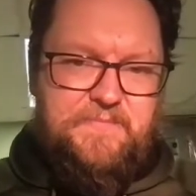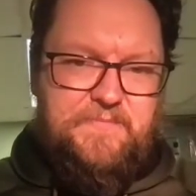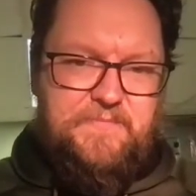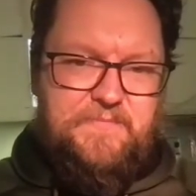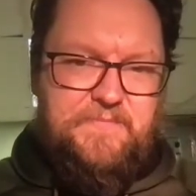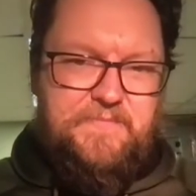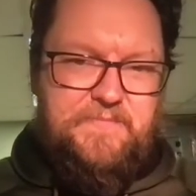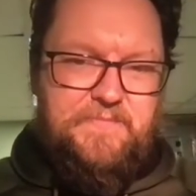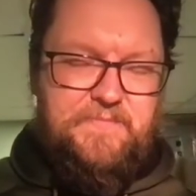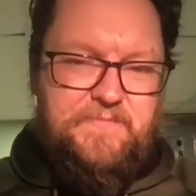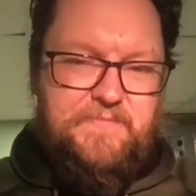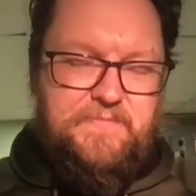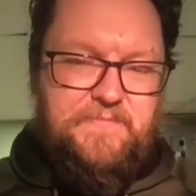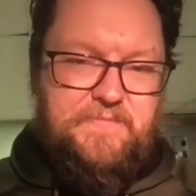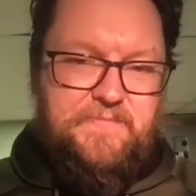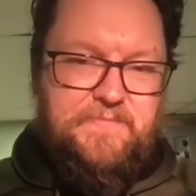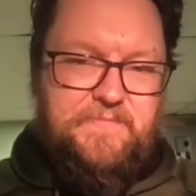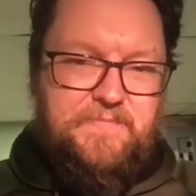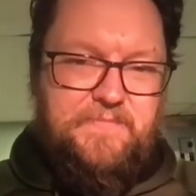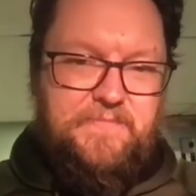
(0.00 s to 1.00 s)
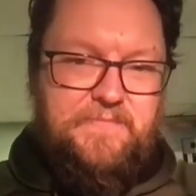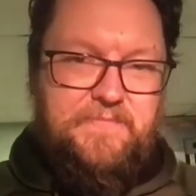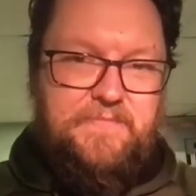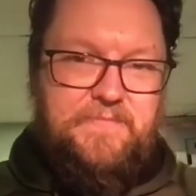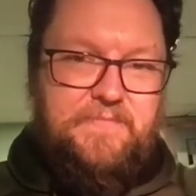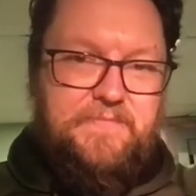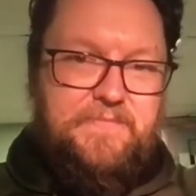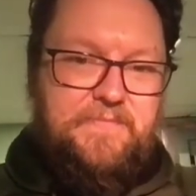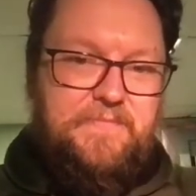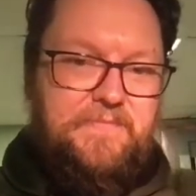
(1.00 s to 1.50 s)

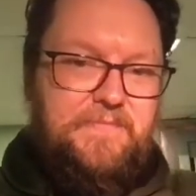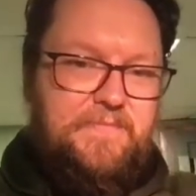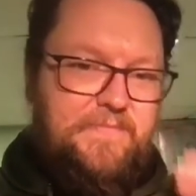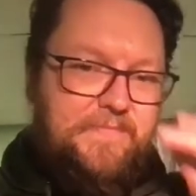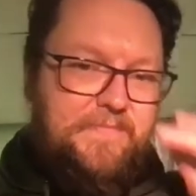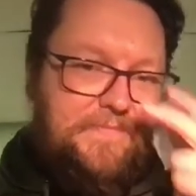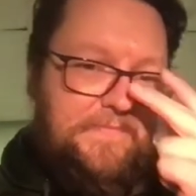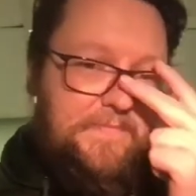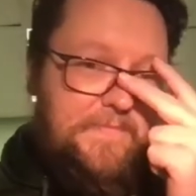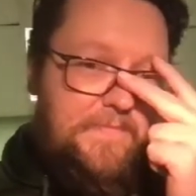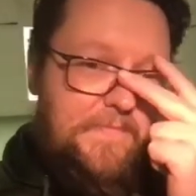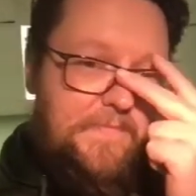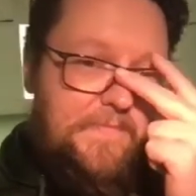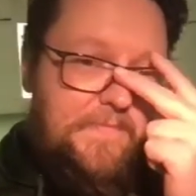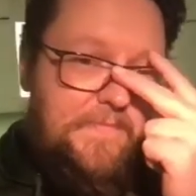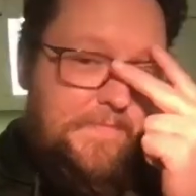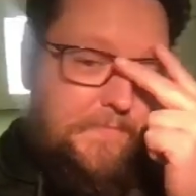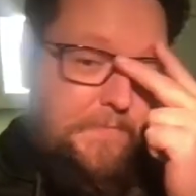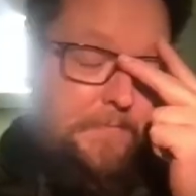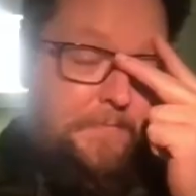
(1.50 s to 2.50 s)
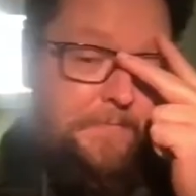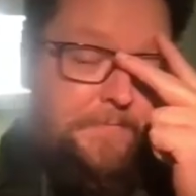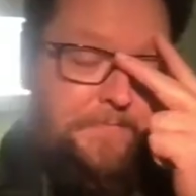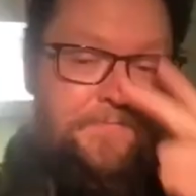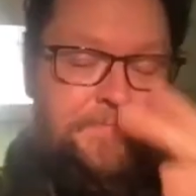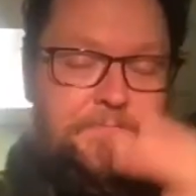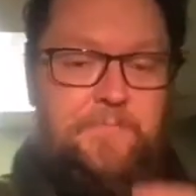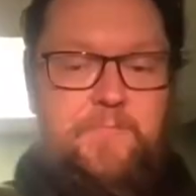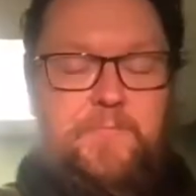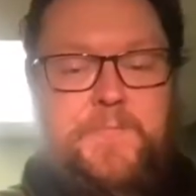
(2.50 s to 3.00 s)

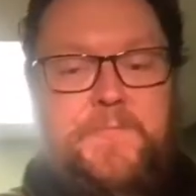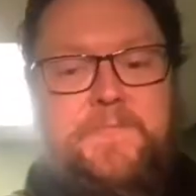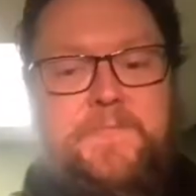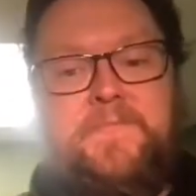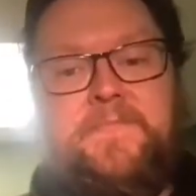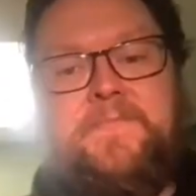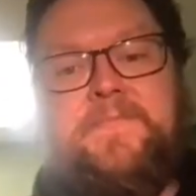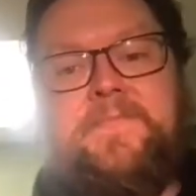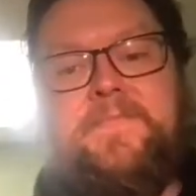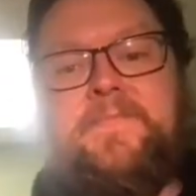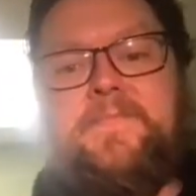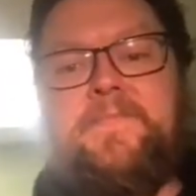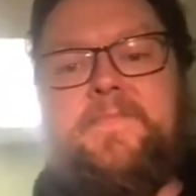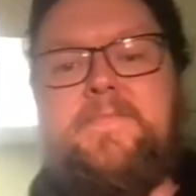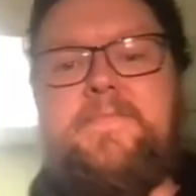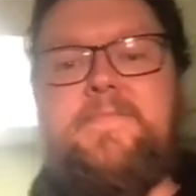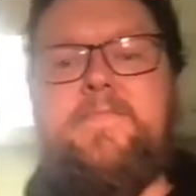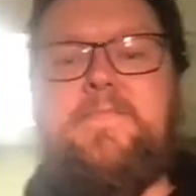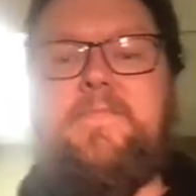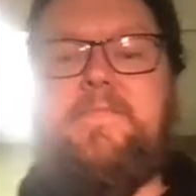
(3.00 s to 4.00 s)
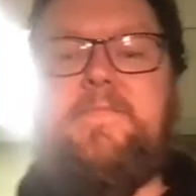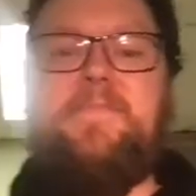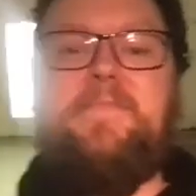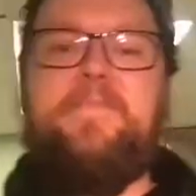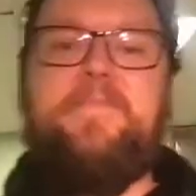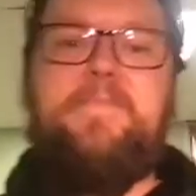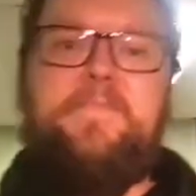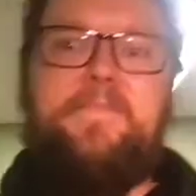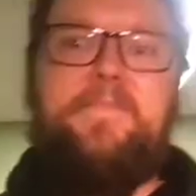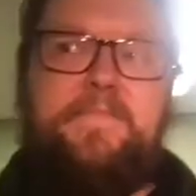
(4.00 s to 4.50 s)

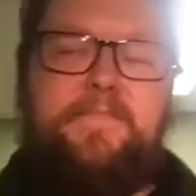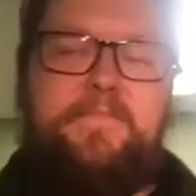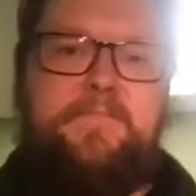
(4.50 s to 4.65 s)
This person isn't speaking.